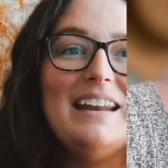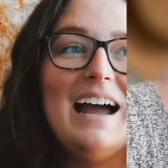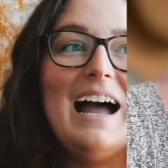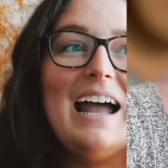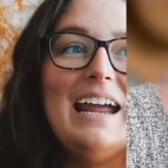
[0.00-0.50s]

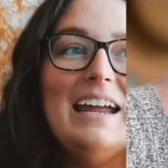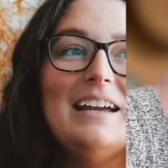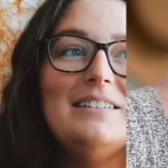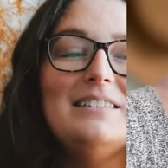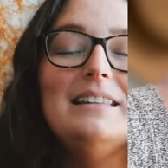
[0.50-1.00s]

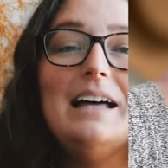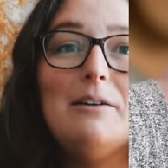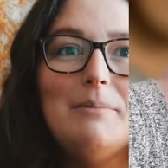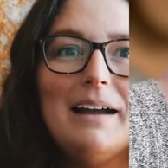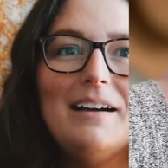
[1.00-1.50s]
I
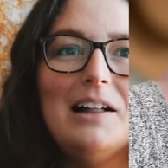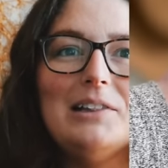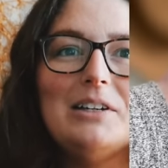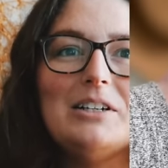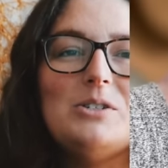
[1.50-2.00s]
love my
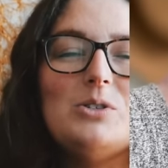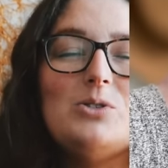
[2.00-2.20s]
colors